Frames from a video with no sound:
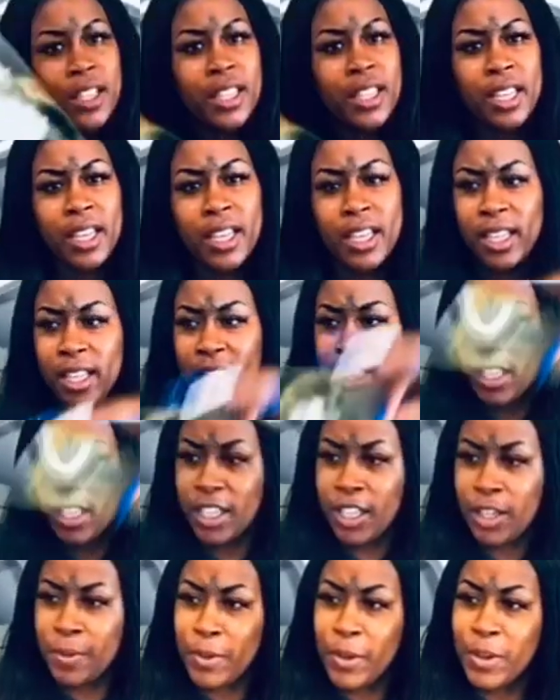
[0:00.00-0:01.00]
The
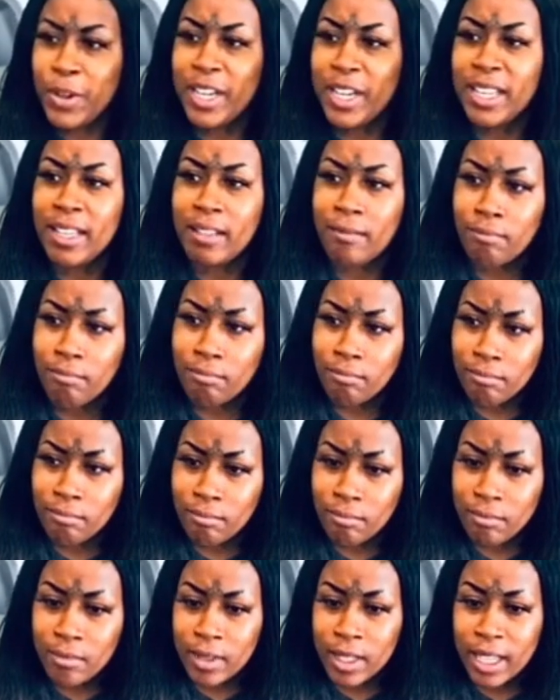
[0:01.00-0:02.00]
community.
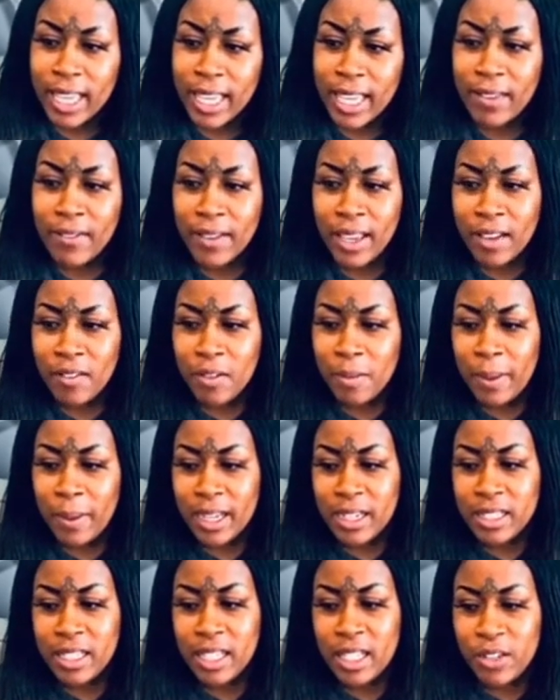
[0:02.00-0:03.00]
If
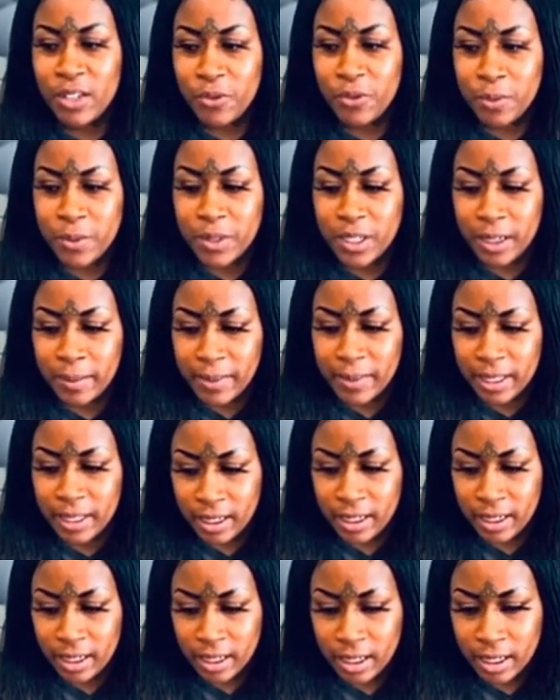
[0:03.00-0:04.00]
everybody's healing from something,
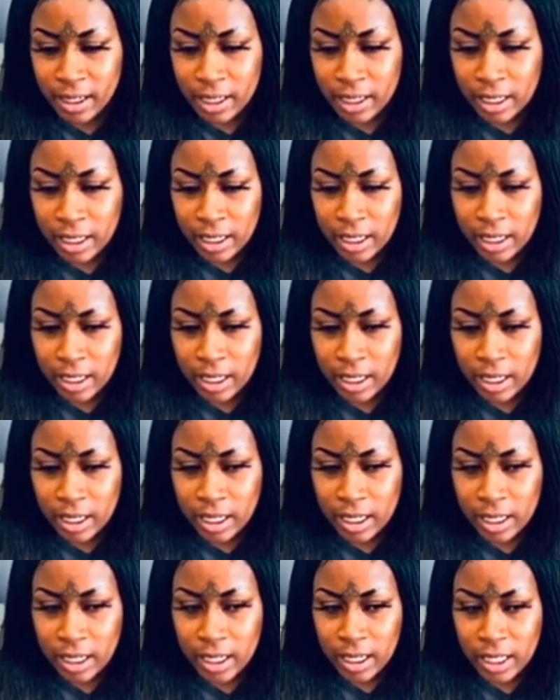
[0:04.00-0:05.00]

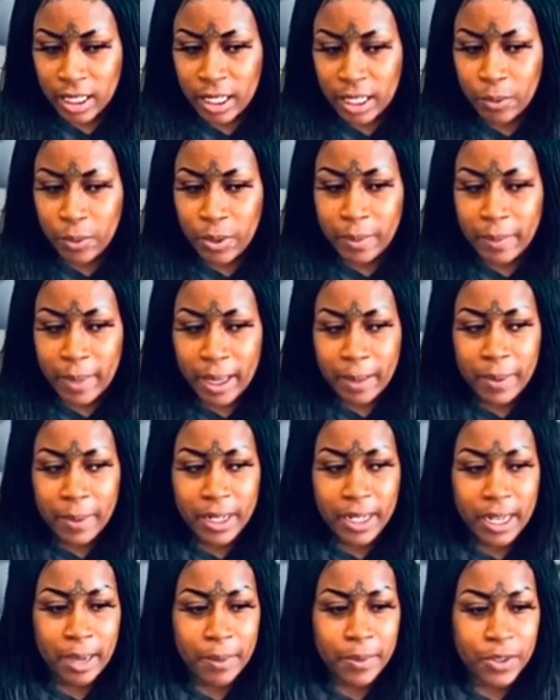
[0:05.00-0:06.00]
then we may be
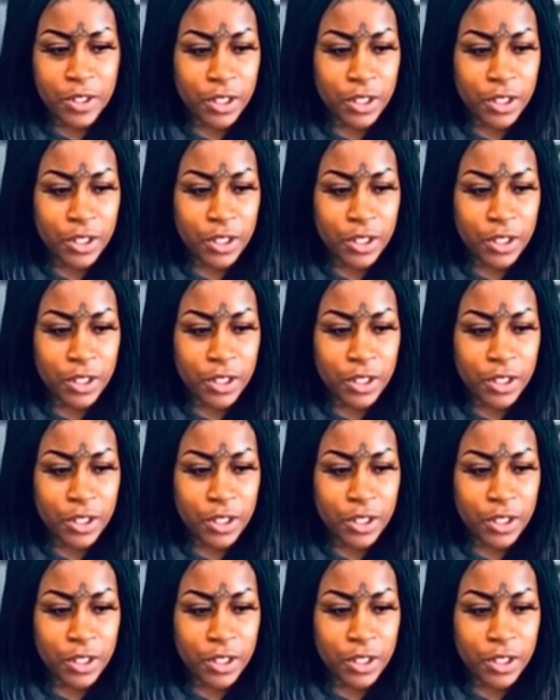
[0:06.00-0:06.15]
damaging